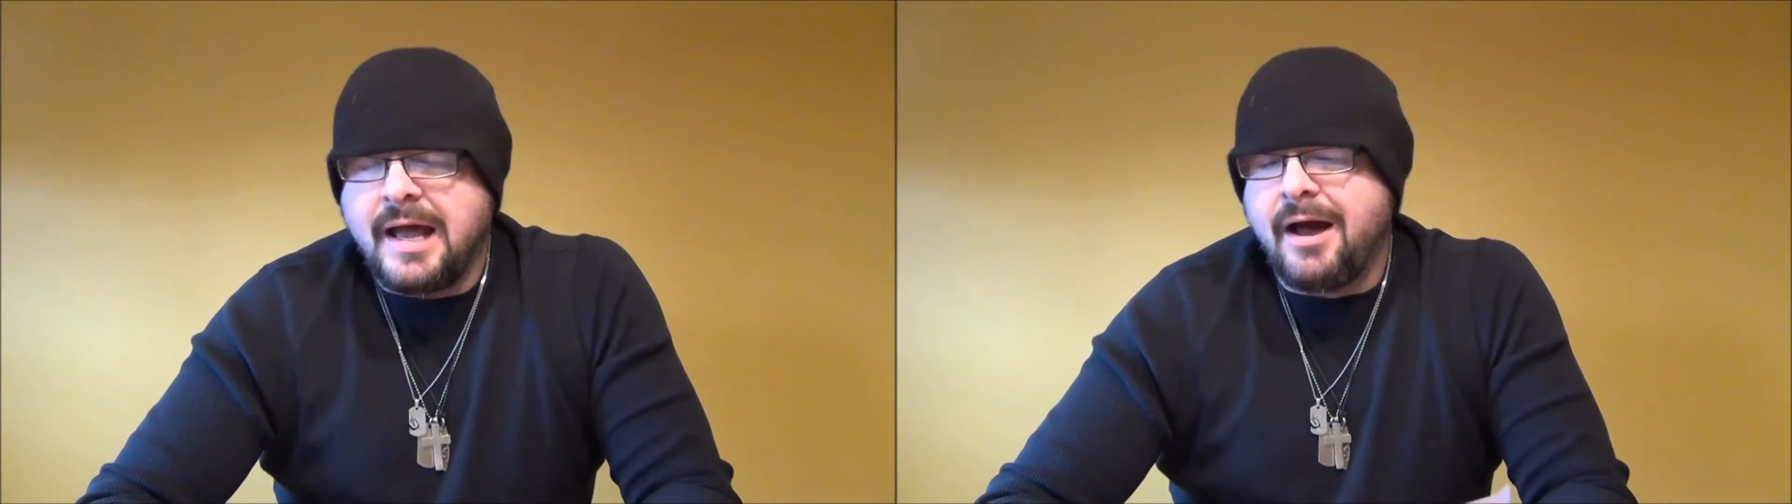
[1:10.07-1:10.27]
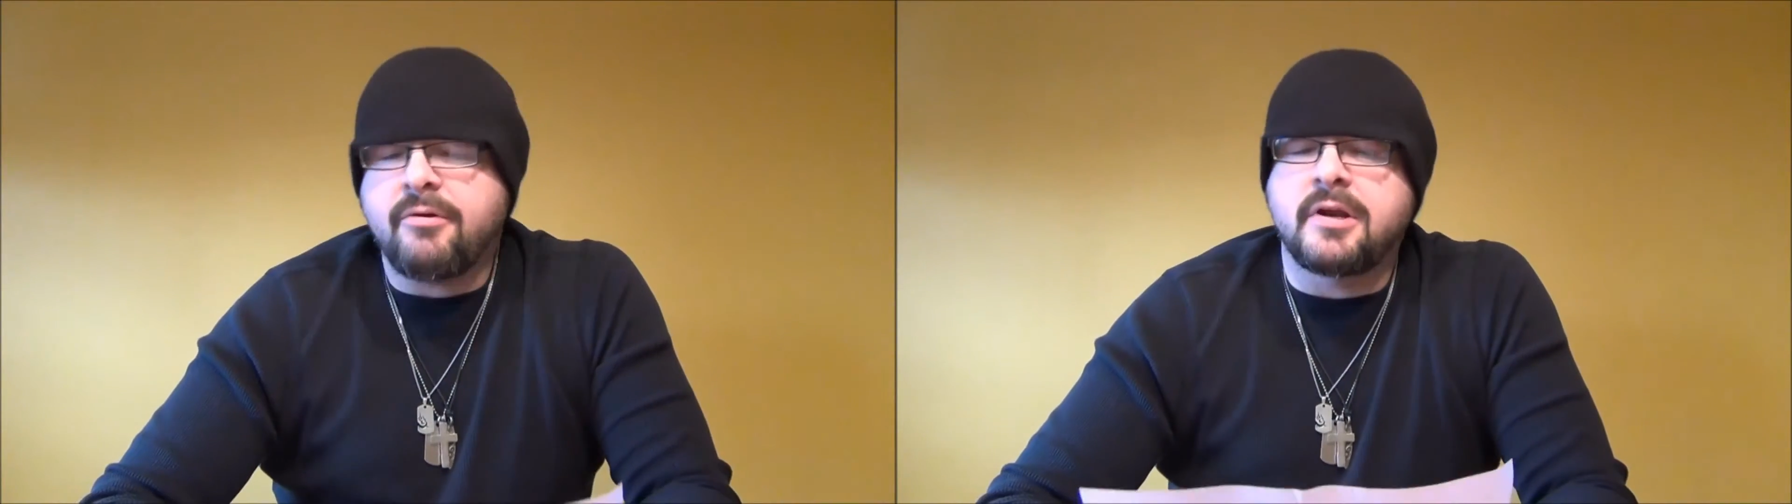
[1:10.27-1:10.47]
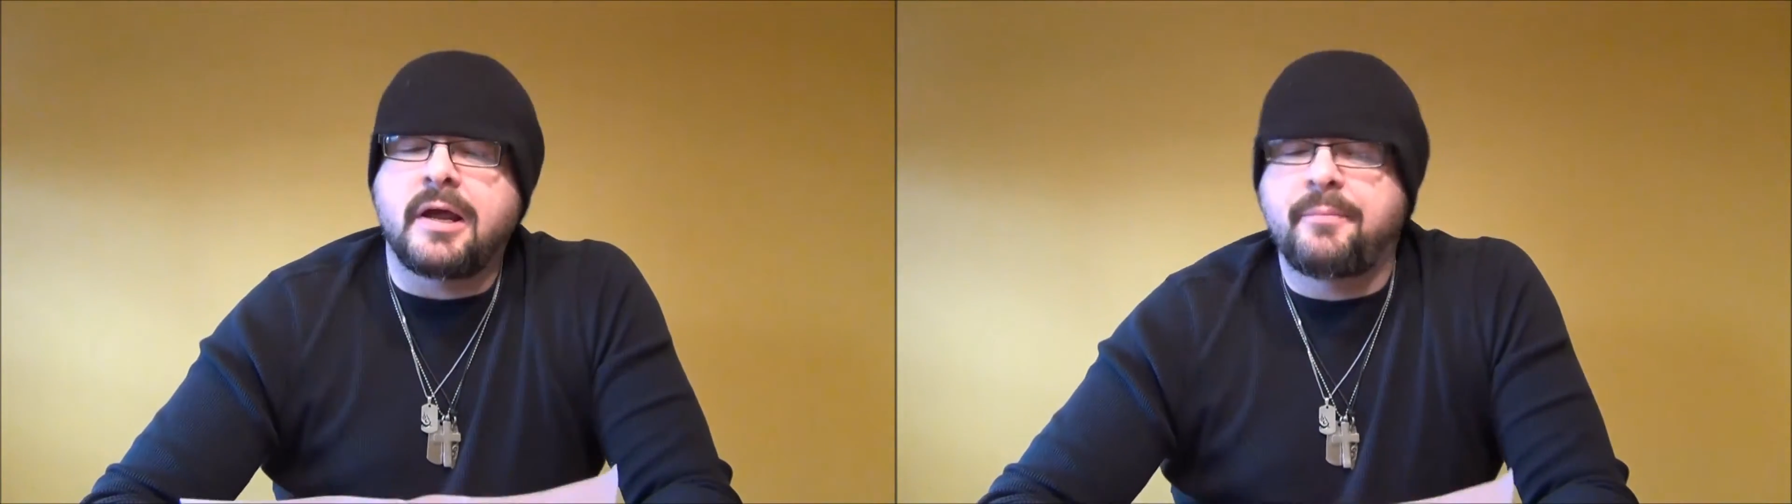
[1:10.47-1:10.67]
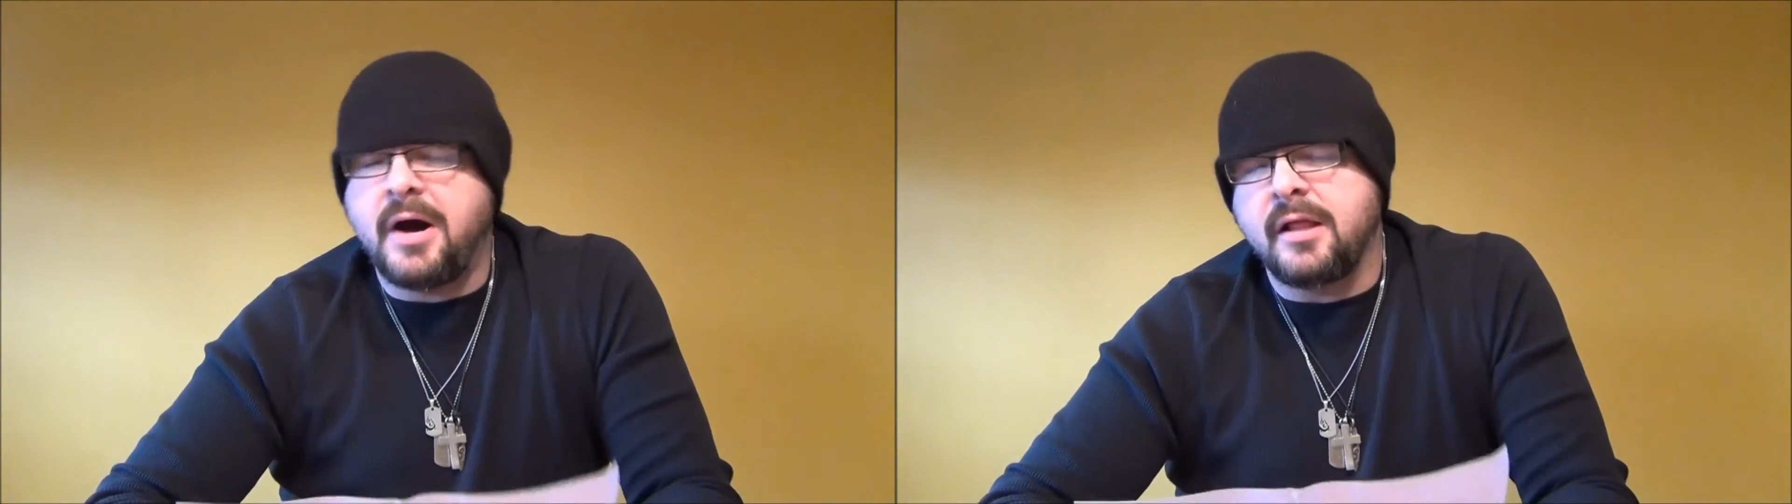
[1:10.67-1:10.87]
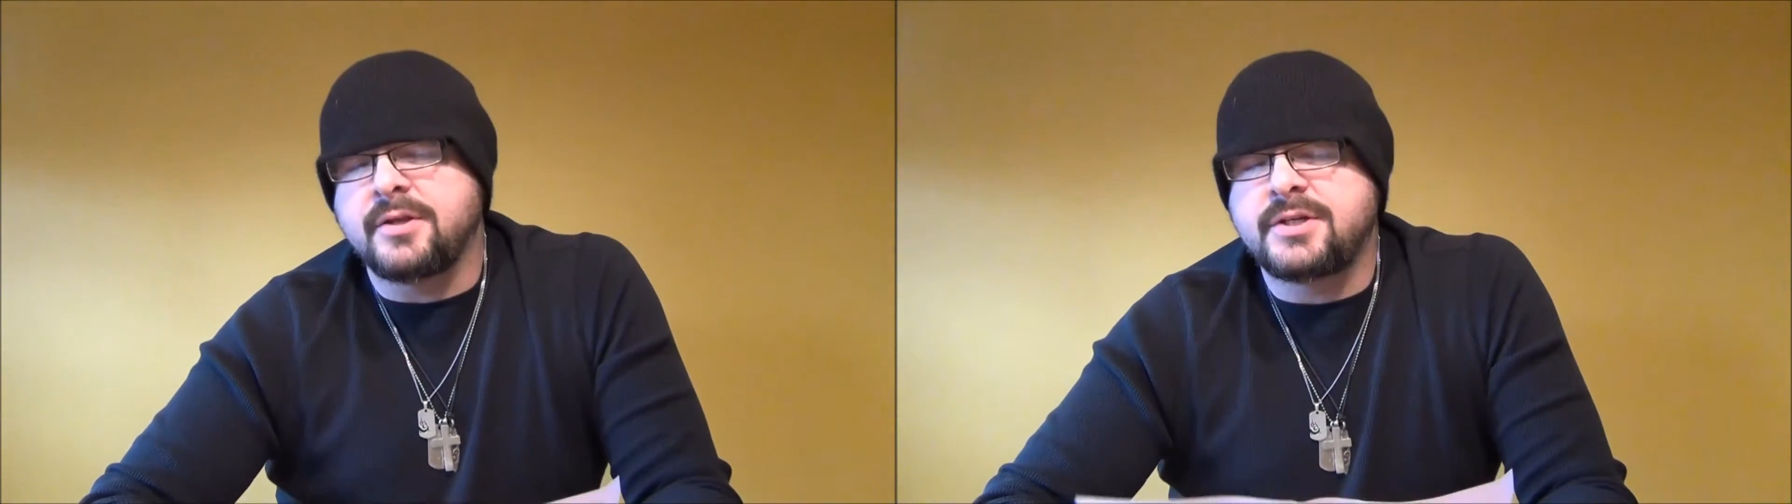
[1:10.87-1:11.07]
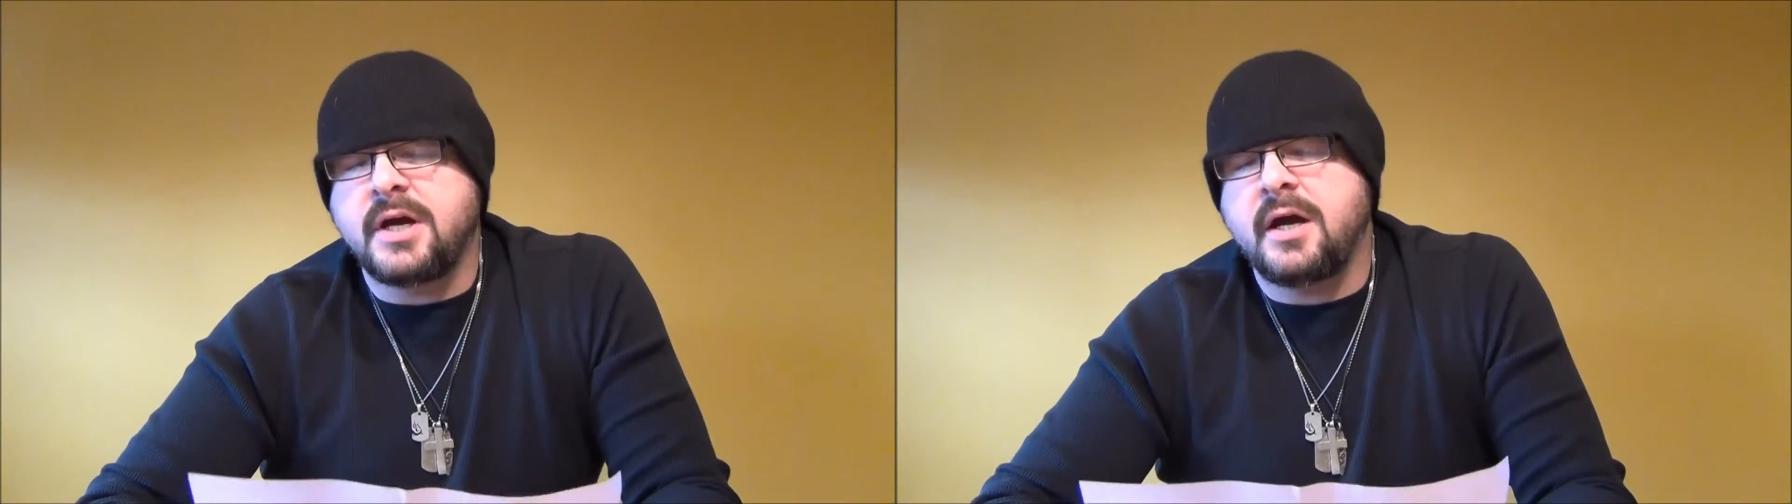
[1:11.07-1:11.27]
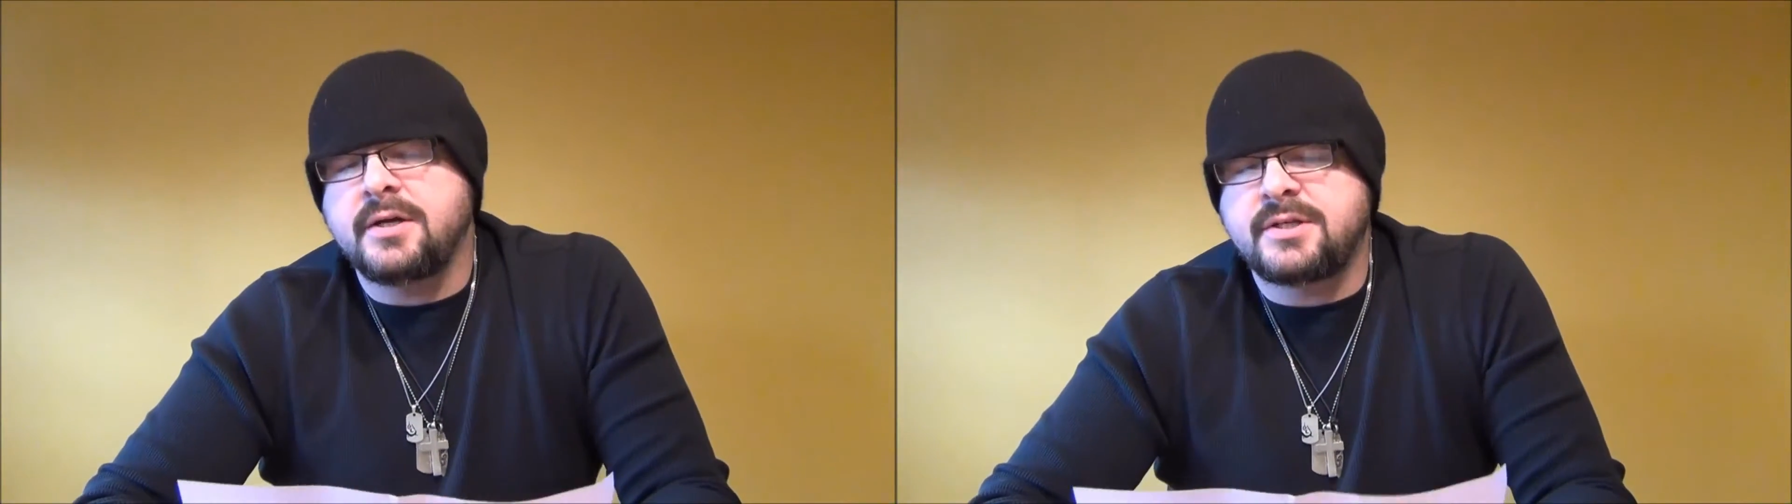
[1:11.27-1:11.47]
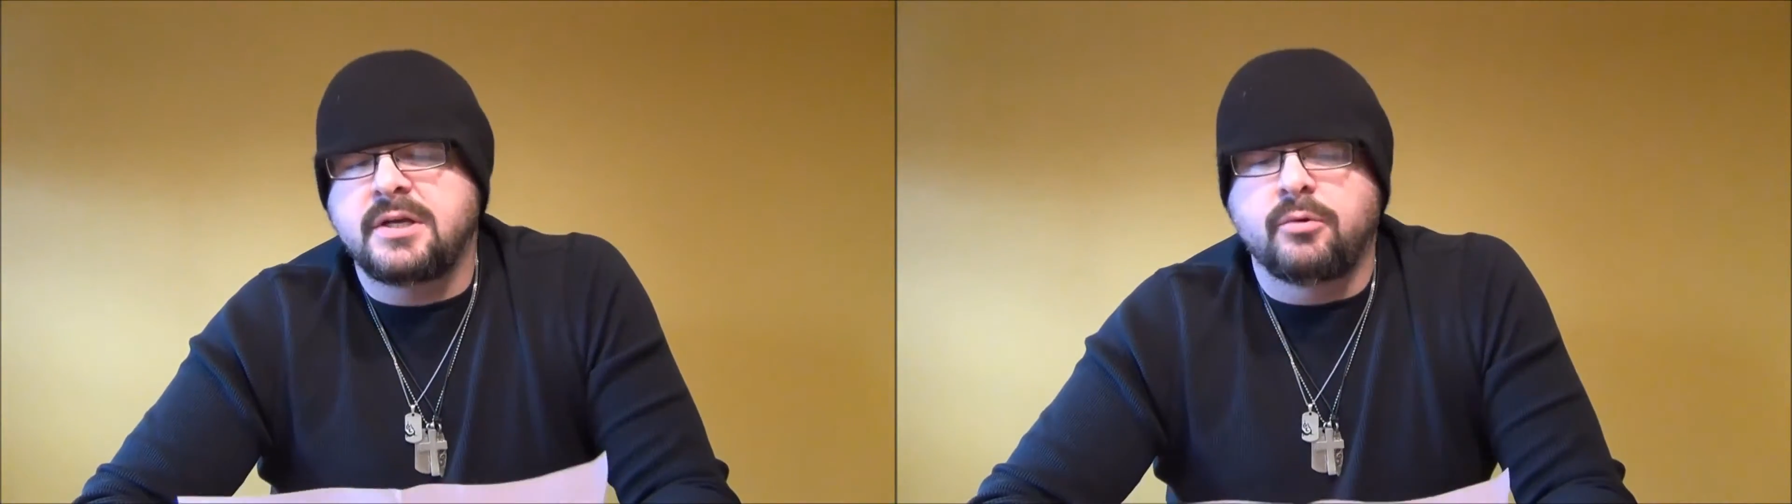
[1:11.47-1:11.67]
How can I
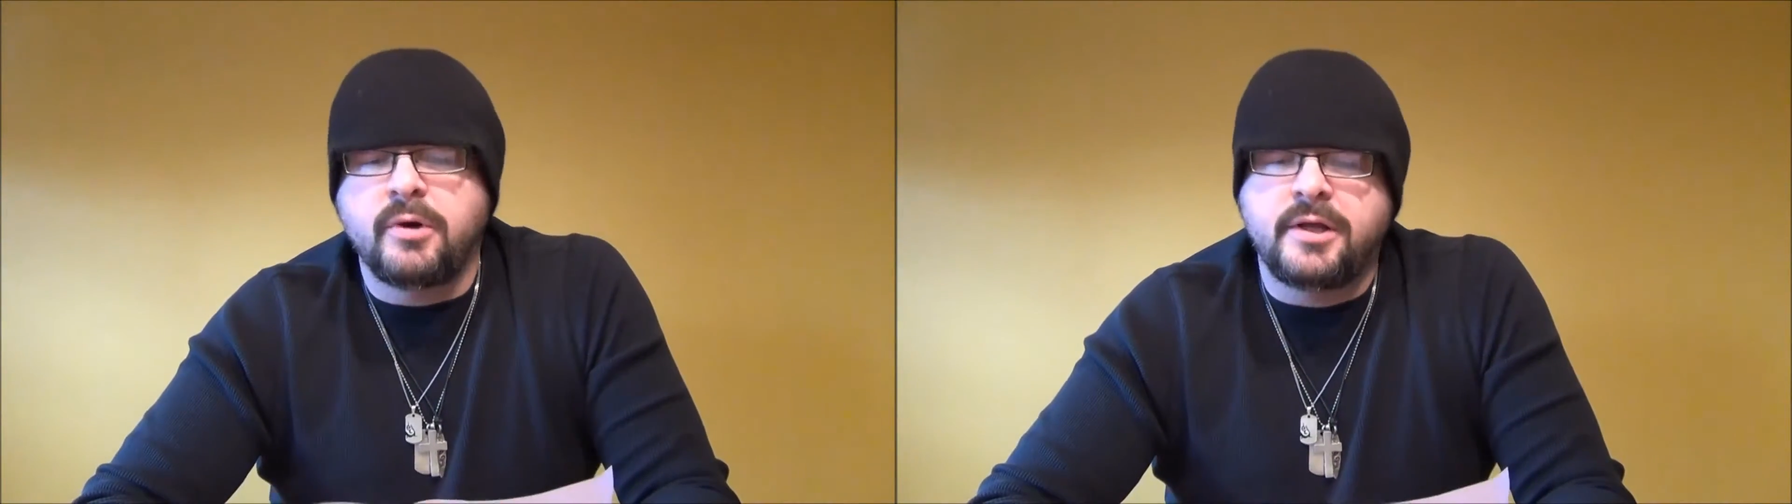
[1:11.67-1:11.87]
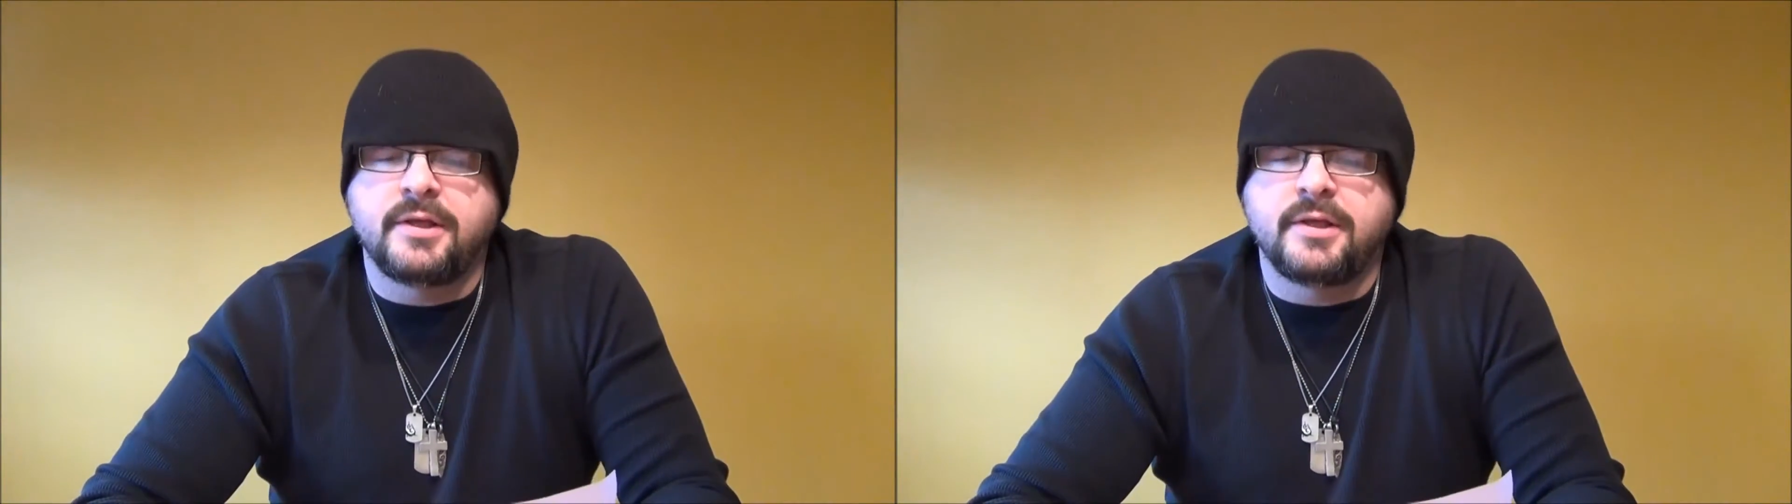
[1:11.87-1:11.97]
apologize in a way